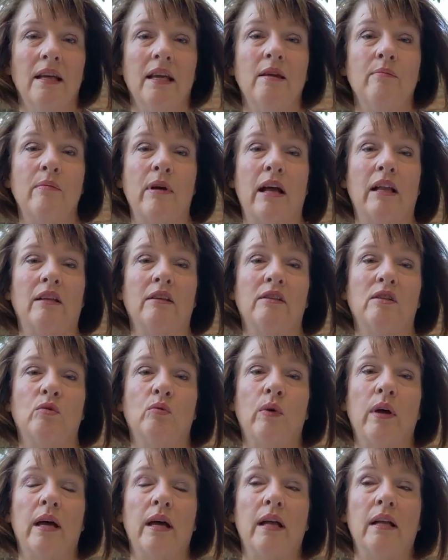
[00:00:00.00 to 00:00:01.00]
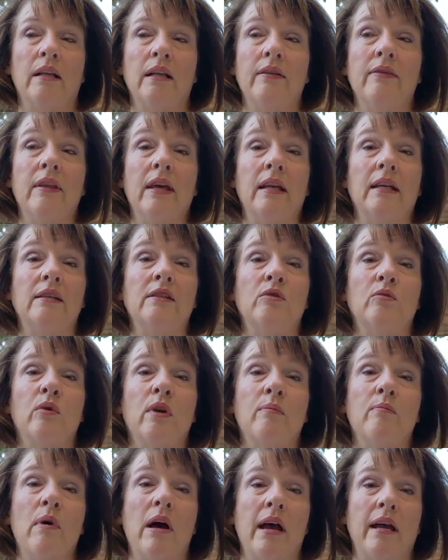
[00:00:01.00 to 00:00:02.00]
email as well. And then as a
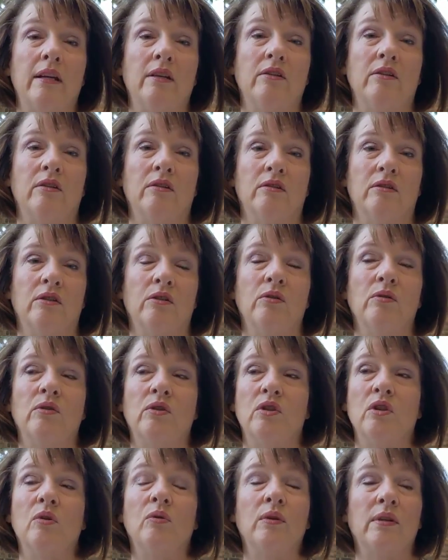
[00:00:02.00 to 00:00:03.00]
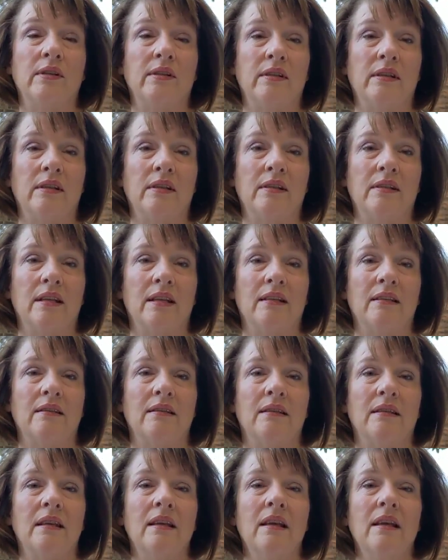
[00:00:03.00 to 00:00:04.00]
reminder, dues notices,
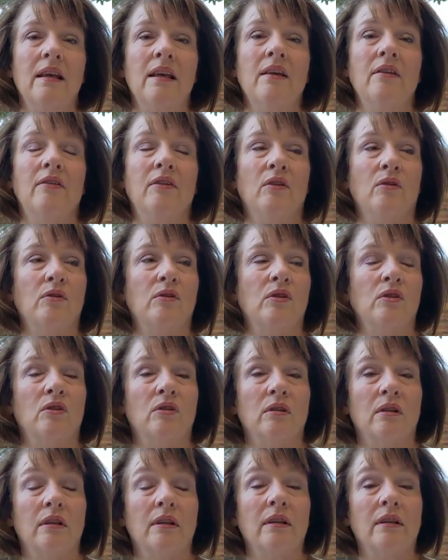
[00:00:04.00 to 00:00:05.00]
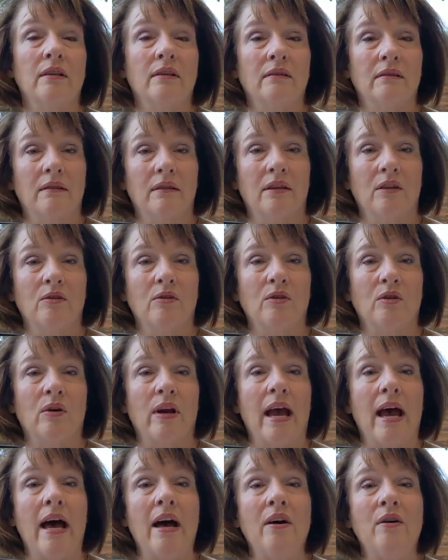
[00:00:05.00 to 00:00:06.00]
those are
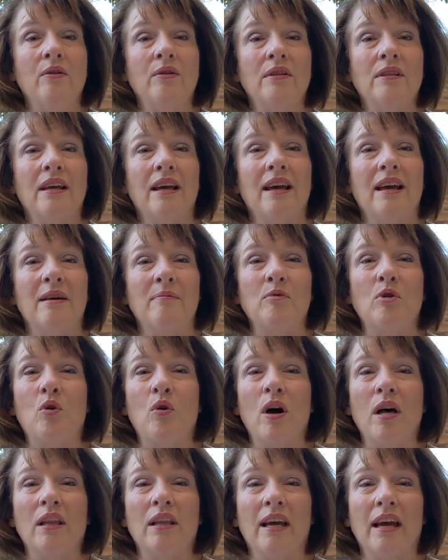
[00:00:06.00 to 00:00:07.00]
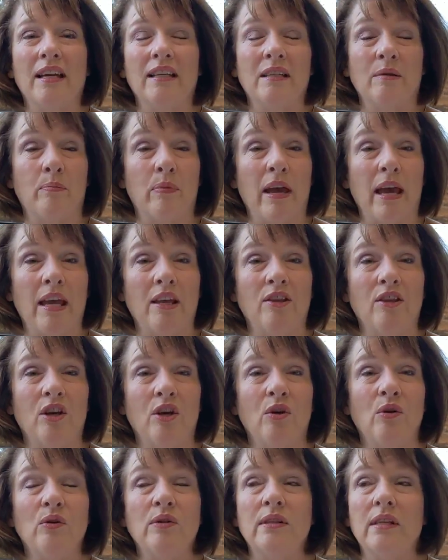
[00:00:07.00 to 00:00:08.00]
out. Go online to pay
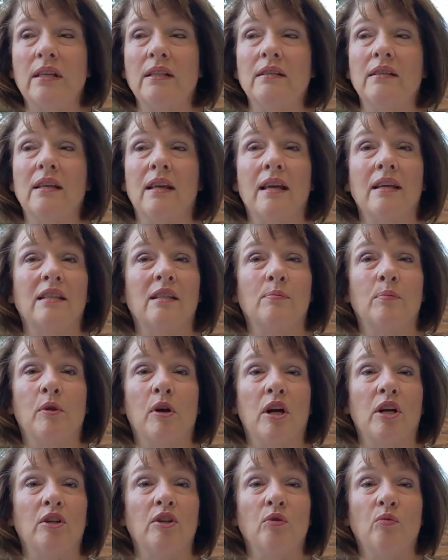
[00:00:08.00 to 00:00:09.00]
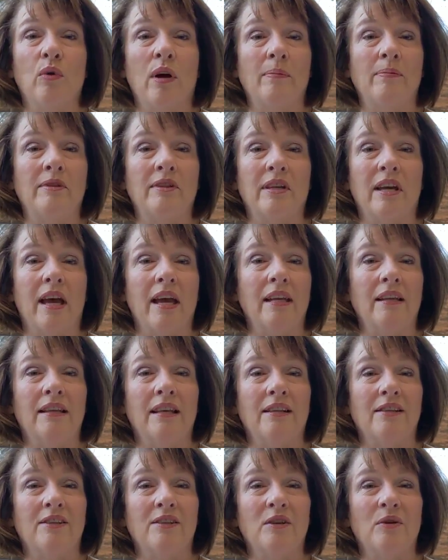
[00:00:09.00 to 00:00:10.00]
those and explore our new website and
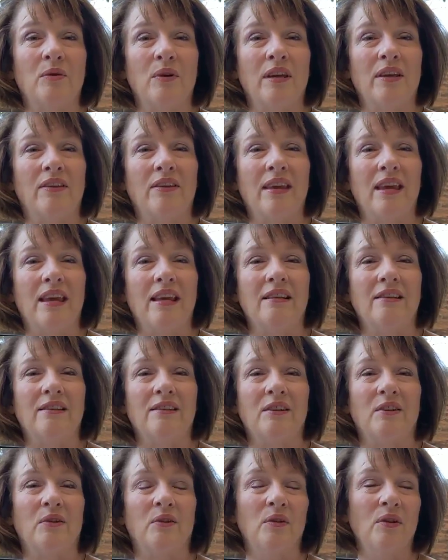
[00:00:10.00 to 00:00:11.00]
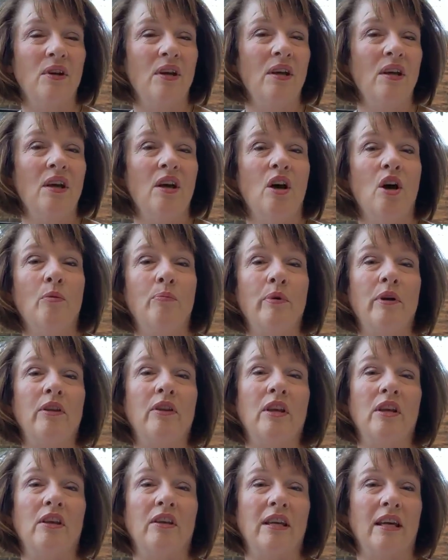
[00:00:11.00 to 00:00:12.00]
let us know what you think. So
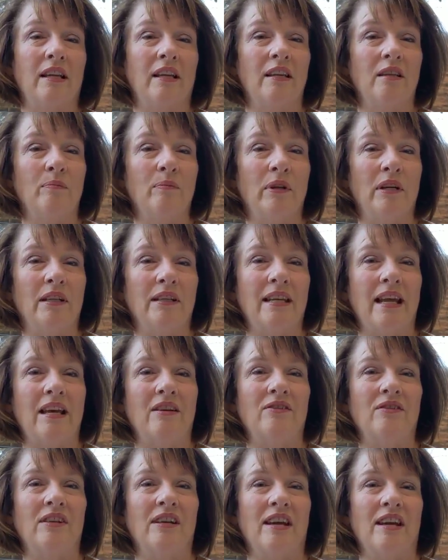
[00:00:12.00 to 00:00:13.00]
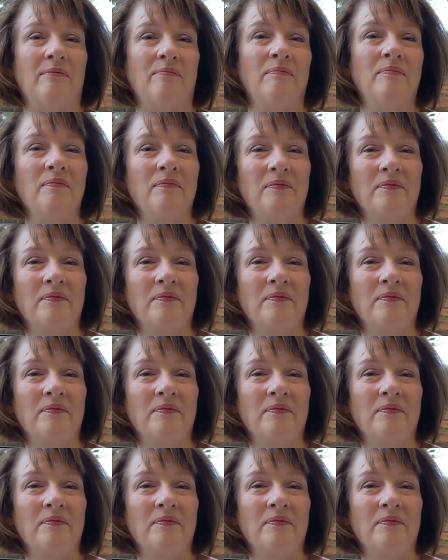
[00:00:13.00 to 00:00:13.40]
hoping that you get a little bit of downtime.